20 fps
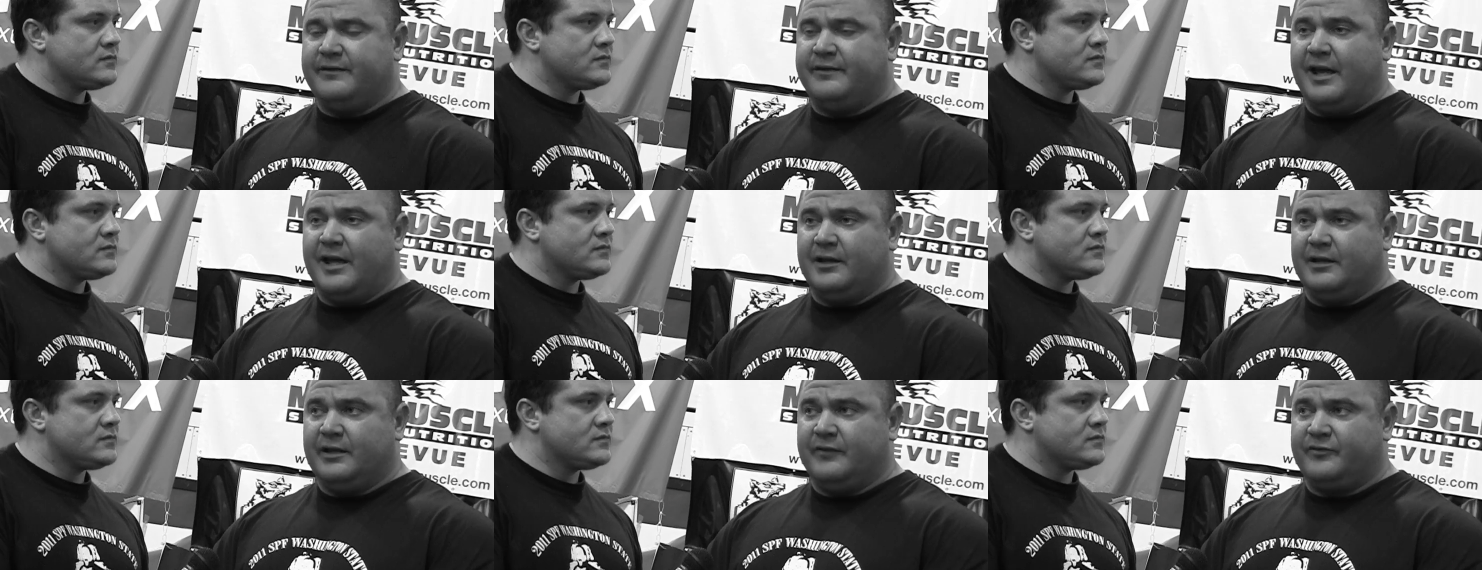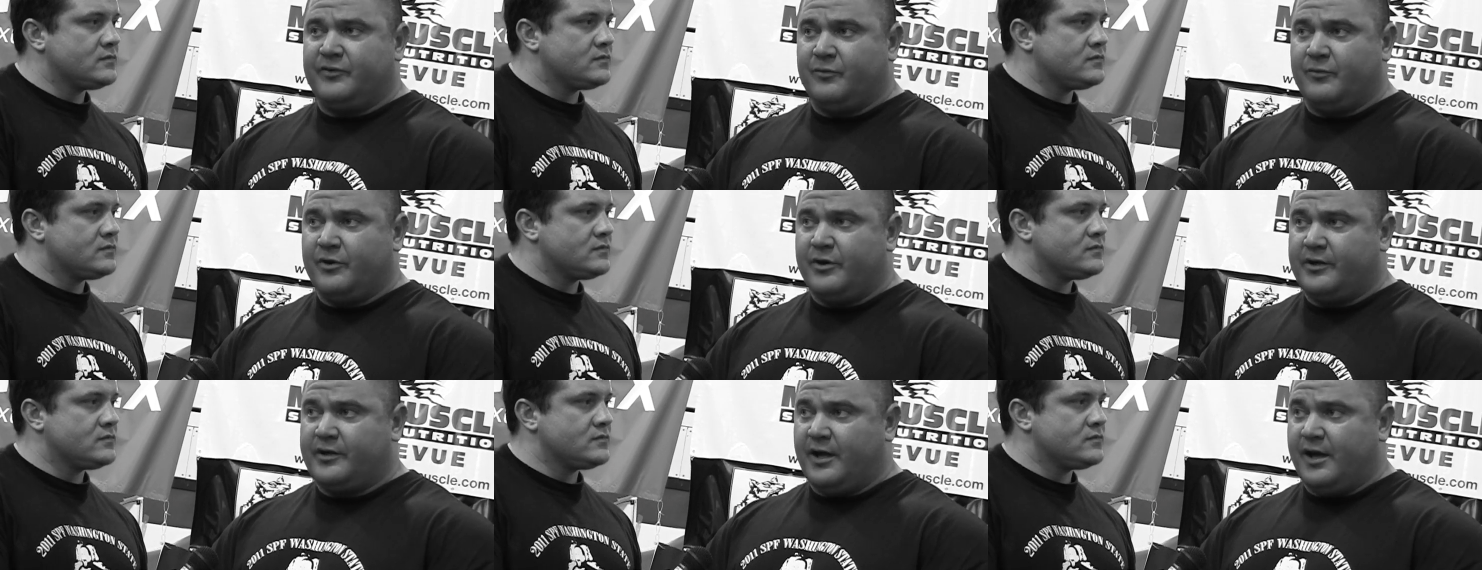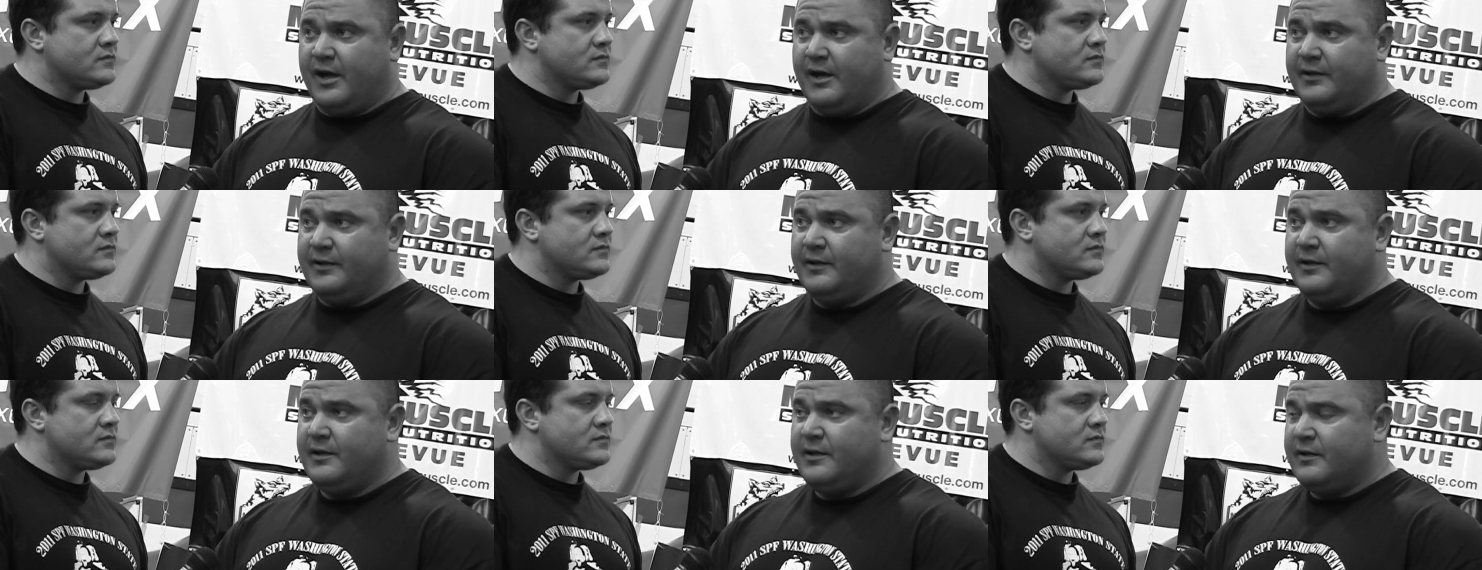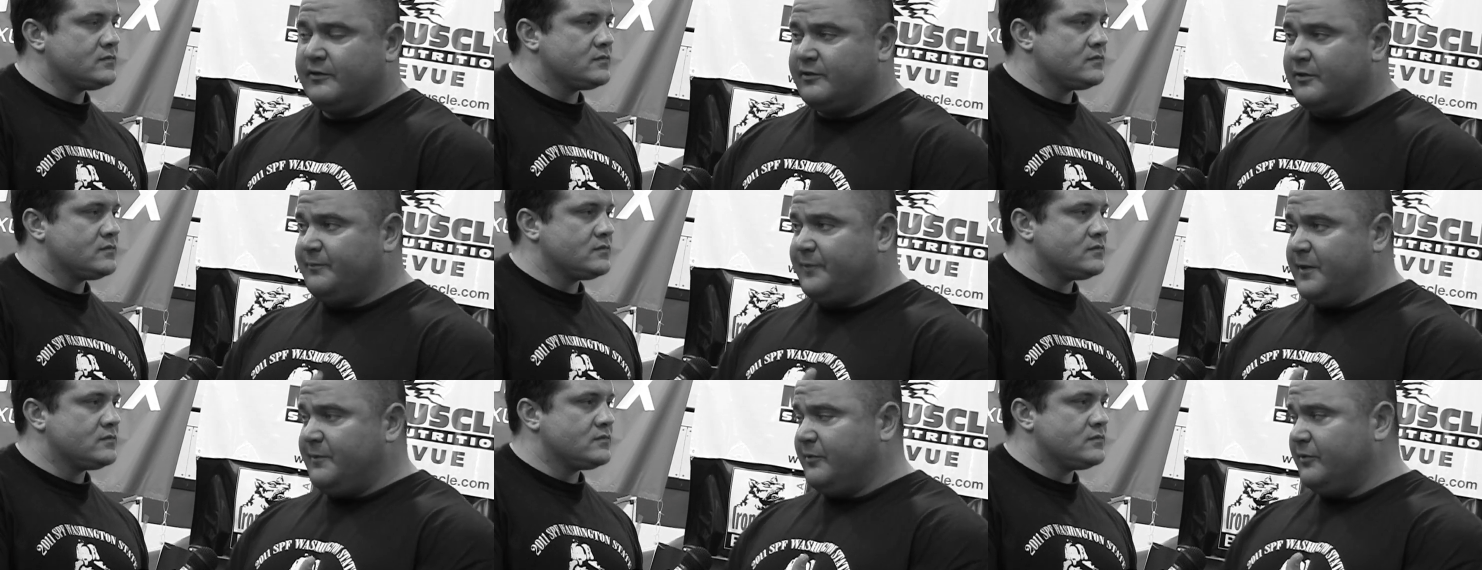Speaker 1: deadlift to work on. Some
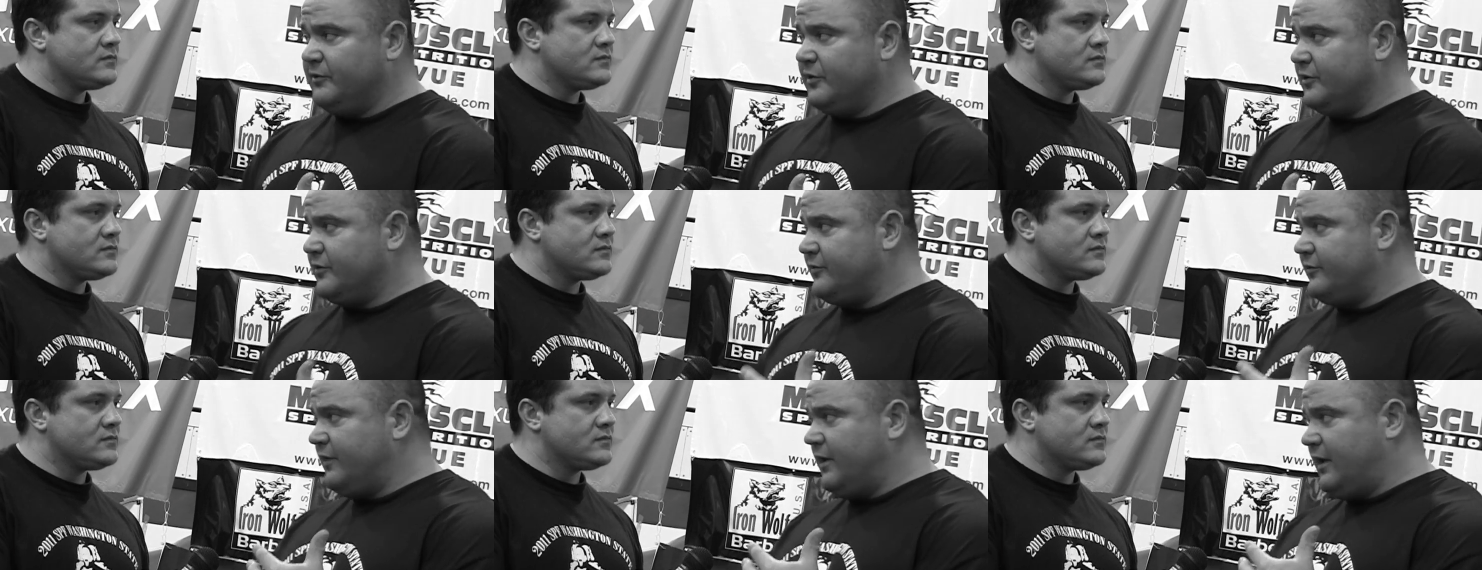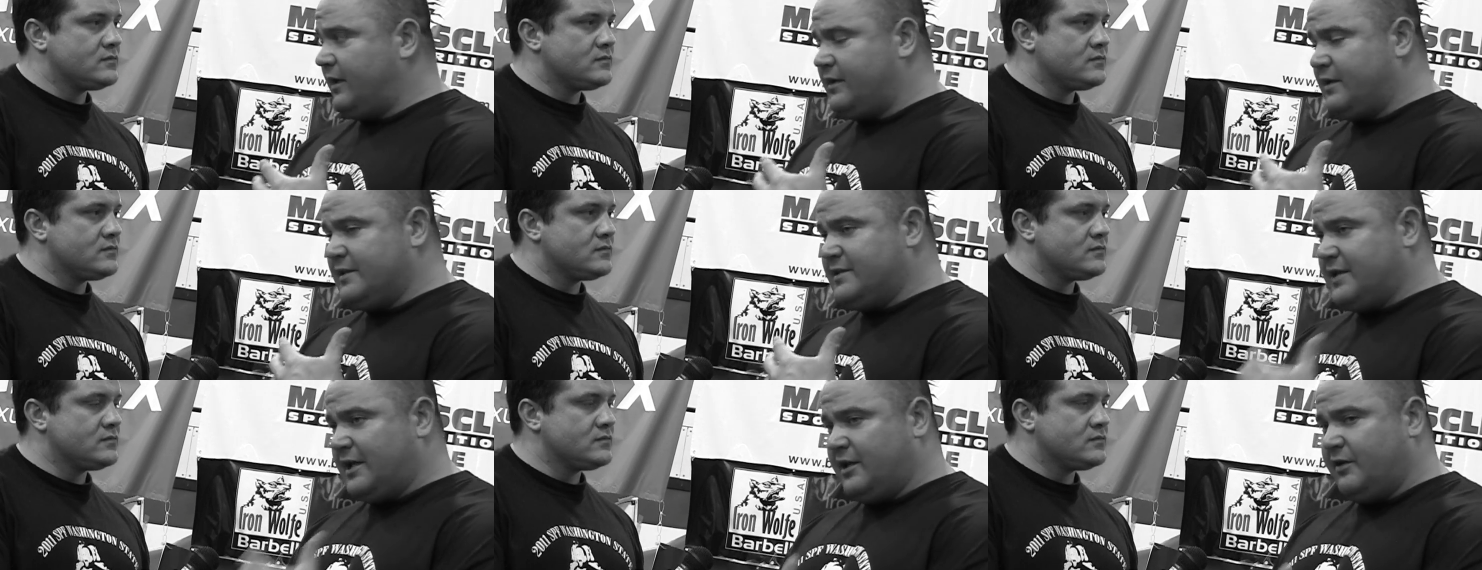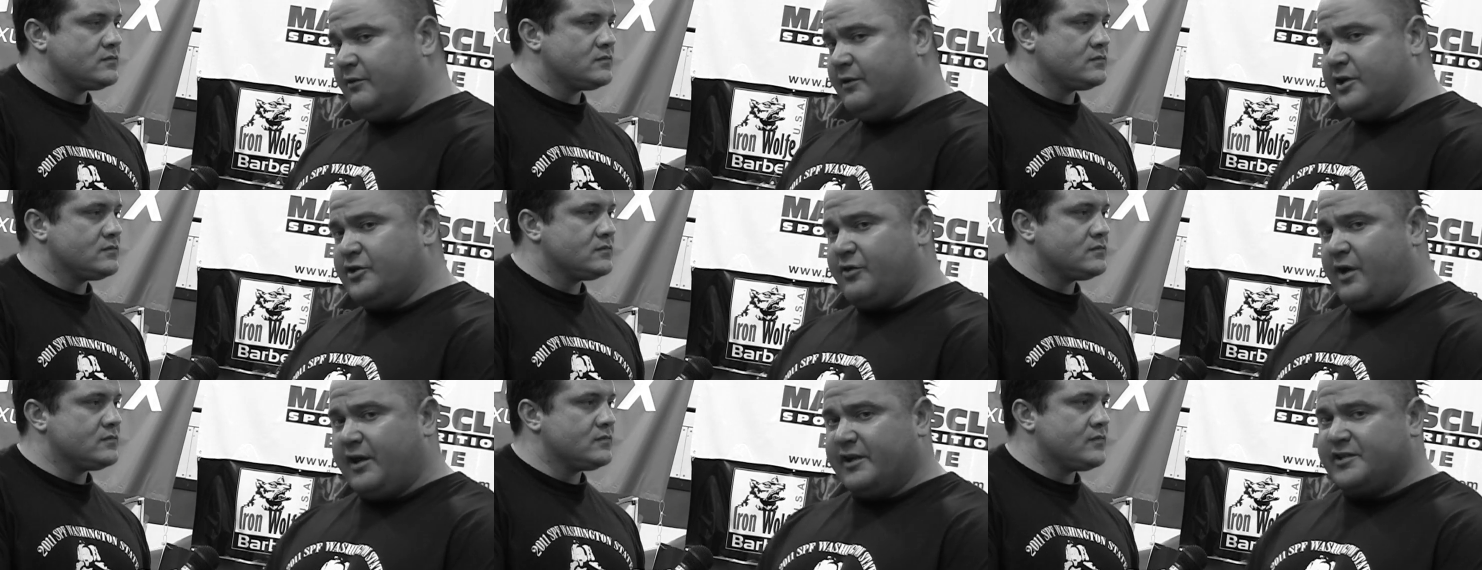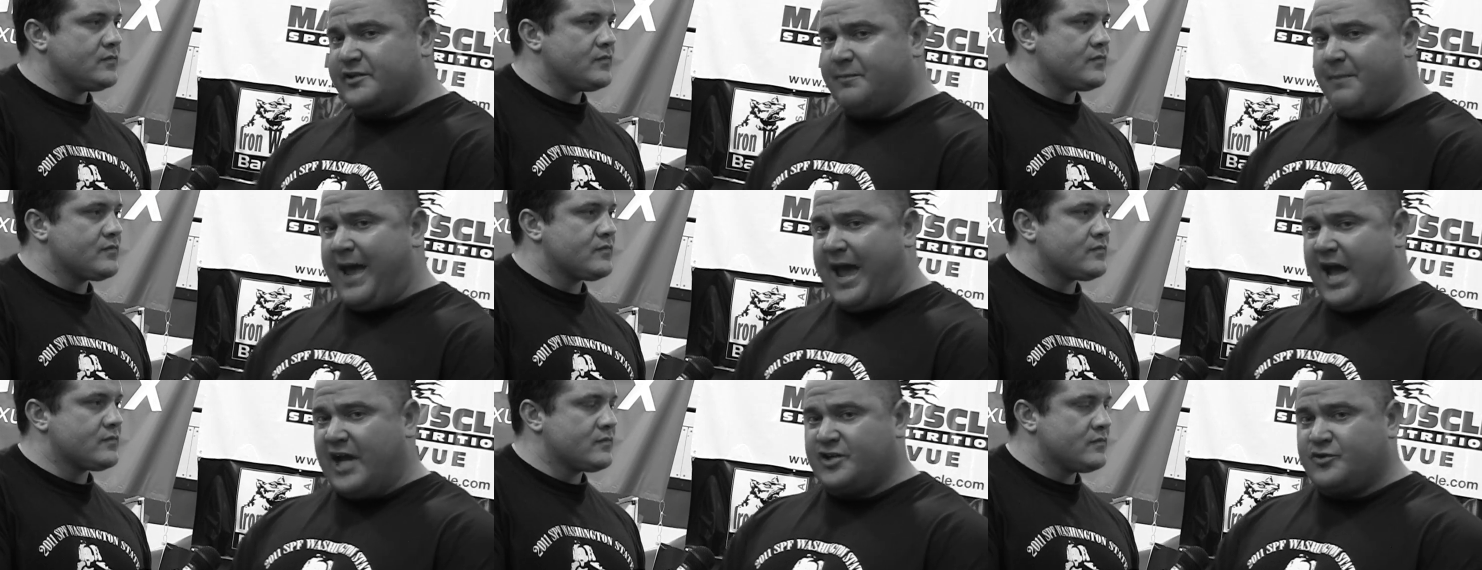people just they continually try to
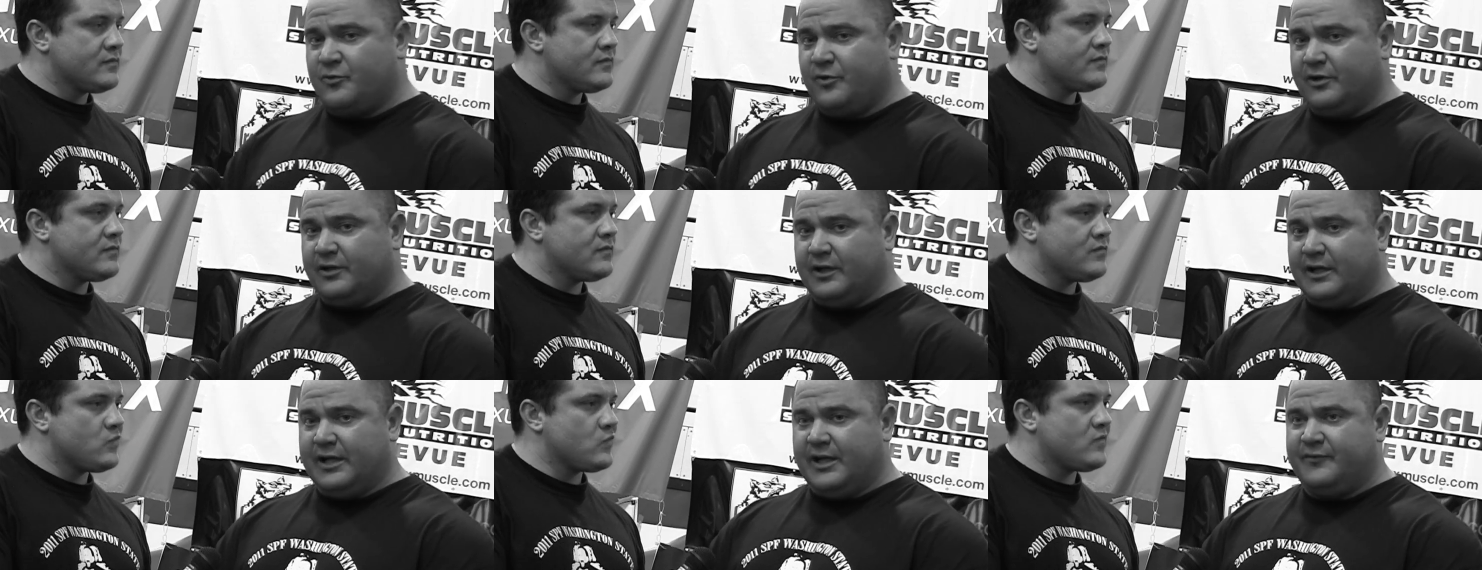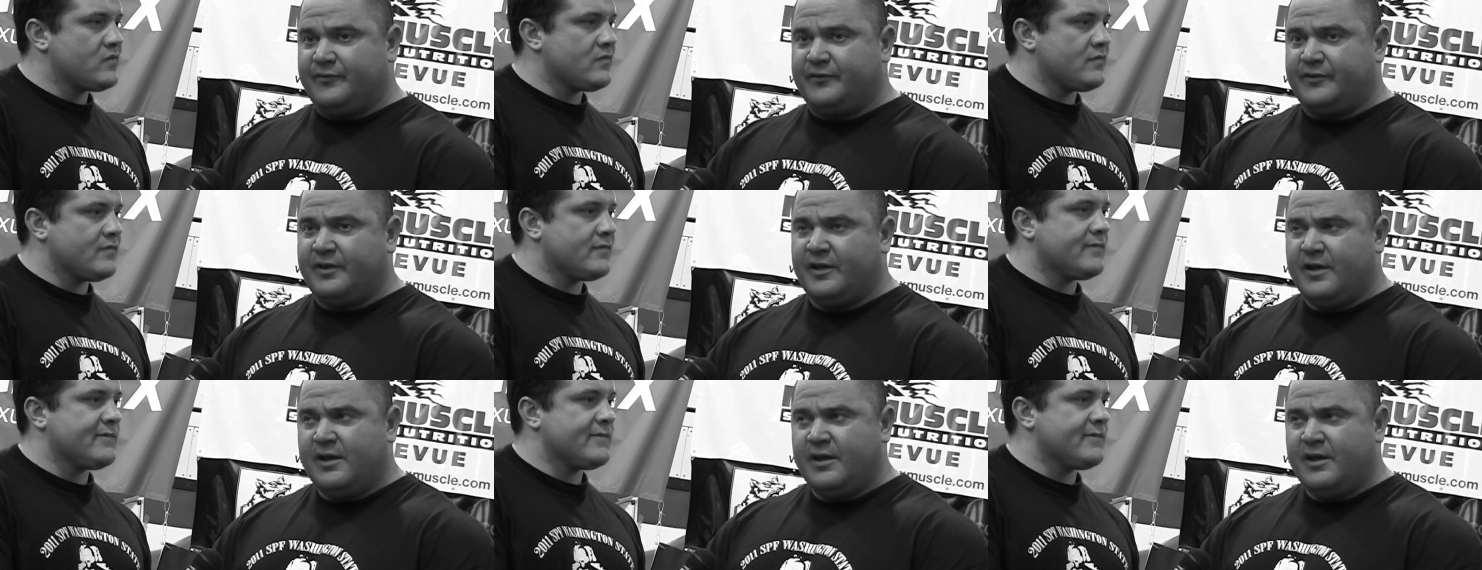smash one lift,